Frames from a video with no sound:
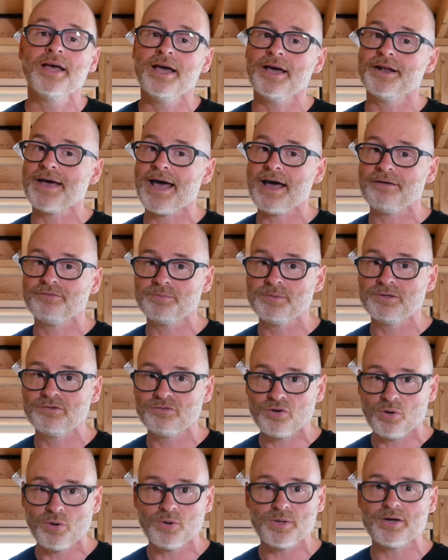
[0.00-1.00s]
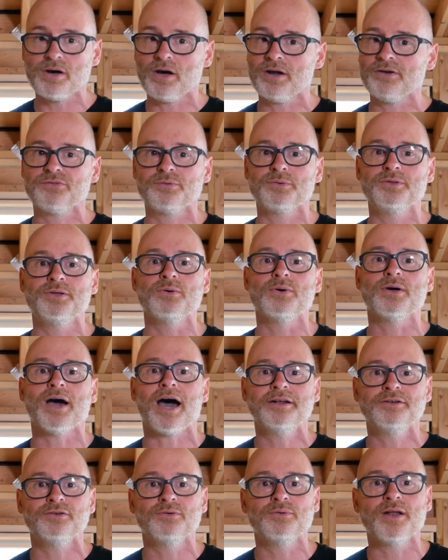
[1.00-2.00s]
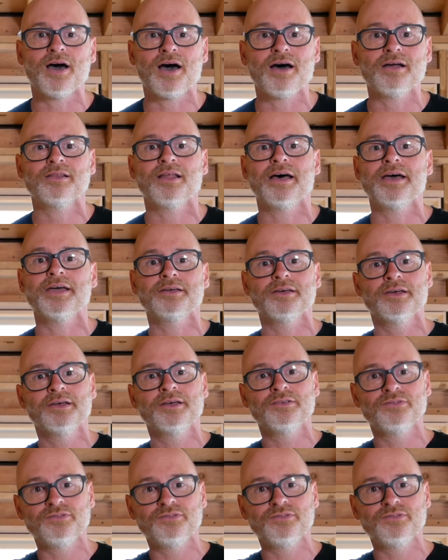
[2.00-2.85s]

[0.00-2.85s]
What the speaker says: And I have to be totally honest with you, I do not like